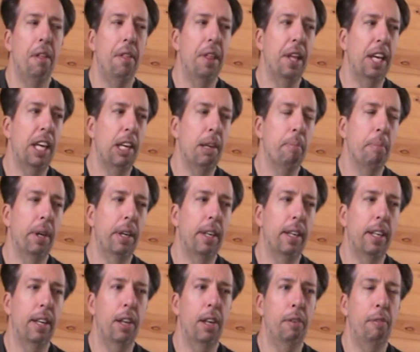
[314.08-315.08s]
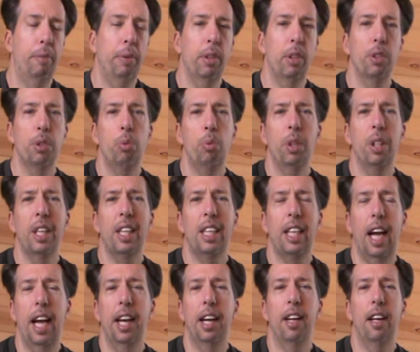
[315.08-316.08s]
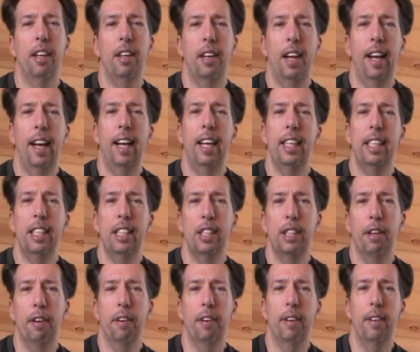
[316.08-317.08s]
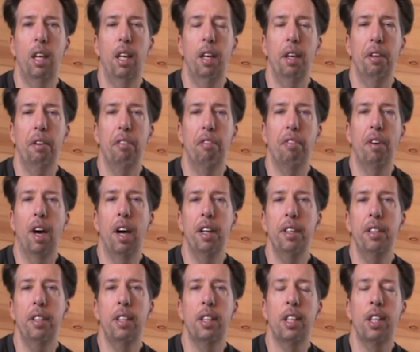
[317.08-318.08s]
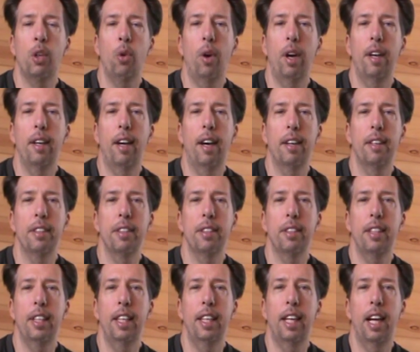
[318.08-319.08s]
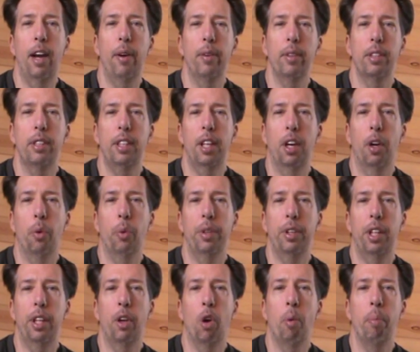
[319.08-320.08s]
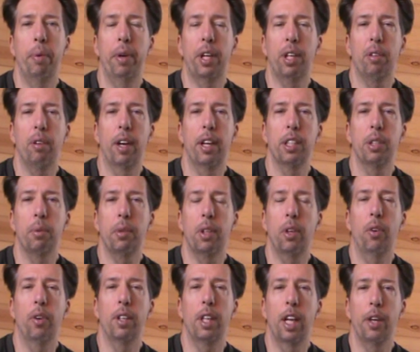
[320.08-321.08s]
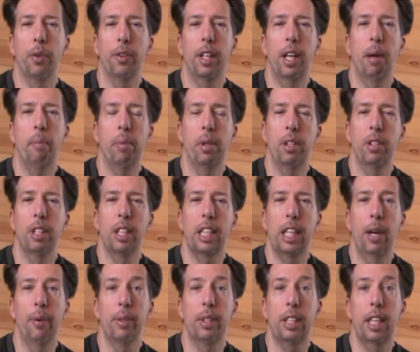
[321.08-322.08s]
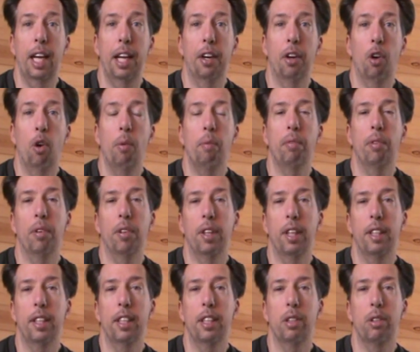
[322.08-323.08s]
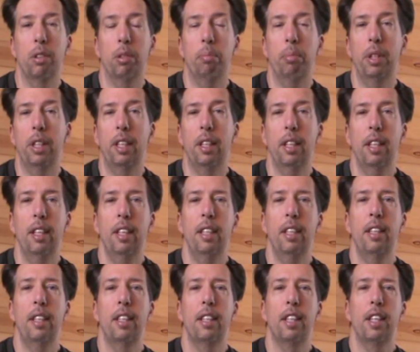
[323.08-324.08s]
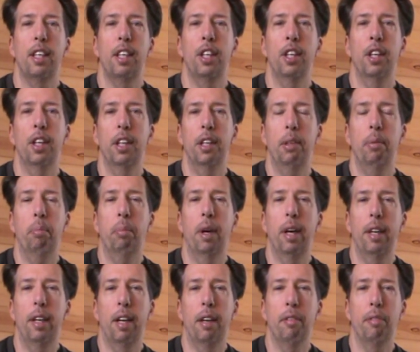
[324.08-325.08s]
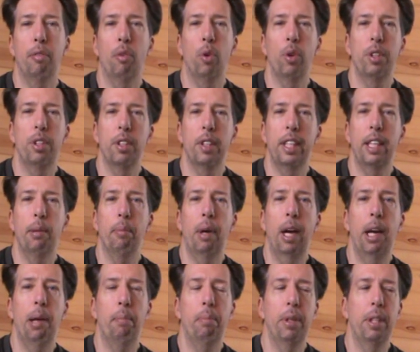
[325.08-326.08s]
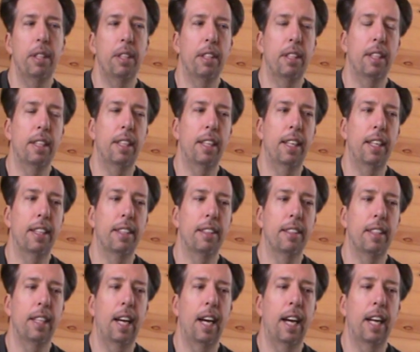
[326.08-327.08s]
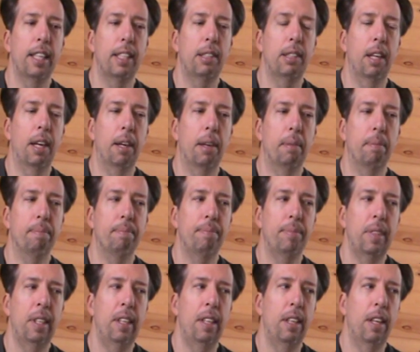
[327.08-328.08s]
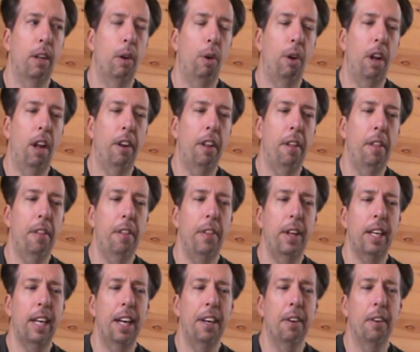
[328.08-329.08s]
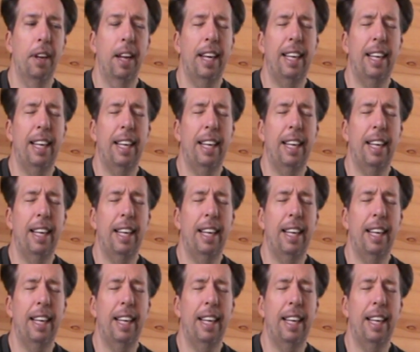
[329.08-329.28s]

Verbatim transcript: theme and it, it feels really kind of 80s and fun quite honestly and I was you know when the opening credits were going on with that music I was kind of hopeful that this would be good but unfortunately in my opinion it, it is not. Um, Another thing I don't